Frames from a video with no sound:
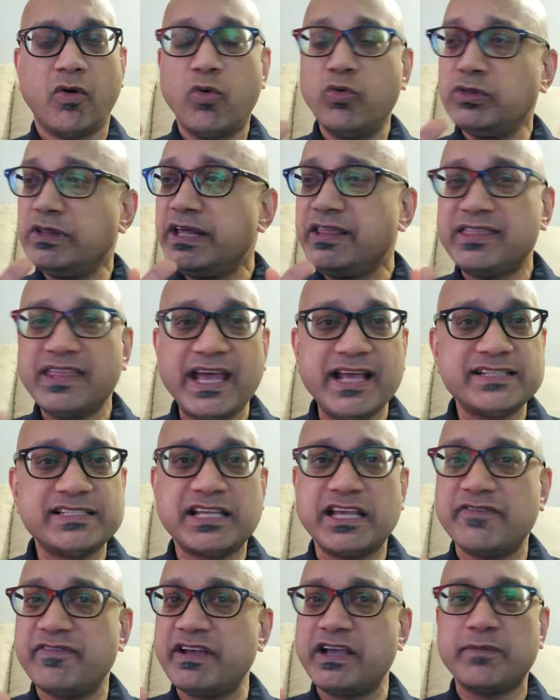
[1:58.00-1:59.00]
Only
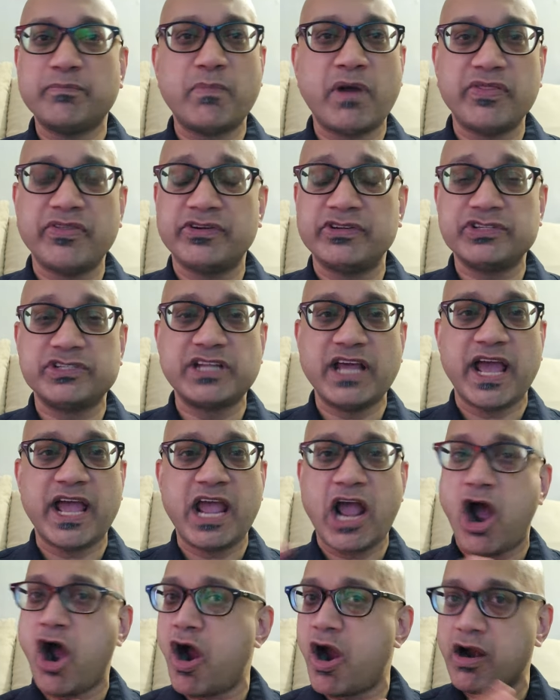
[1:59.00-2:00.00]
Thanksgiving and Mother's
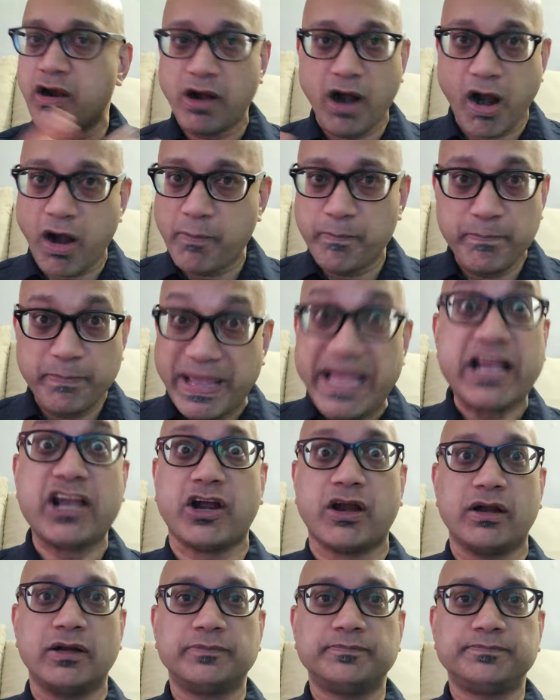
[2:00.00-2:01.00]
Day are are
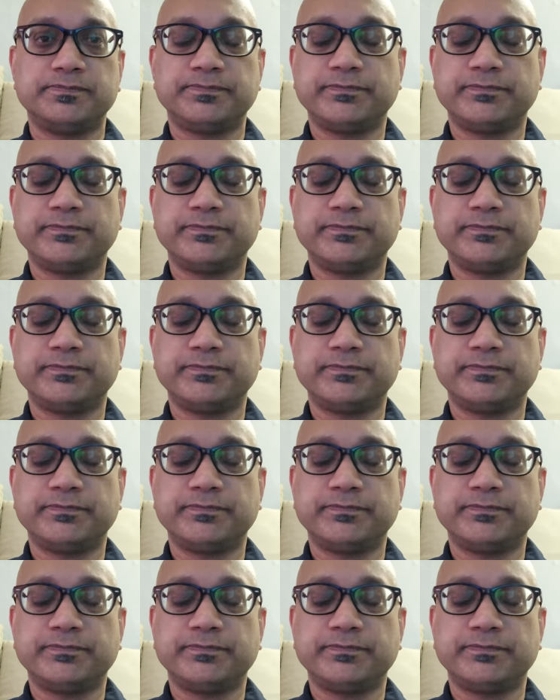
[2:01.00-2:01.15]
bigger.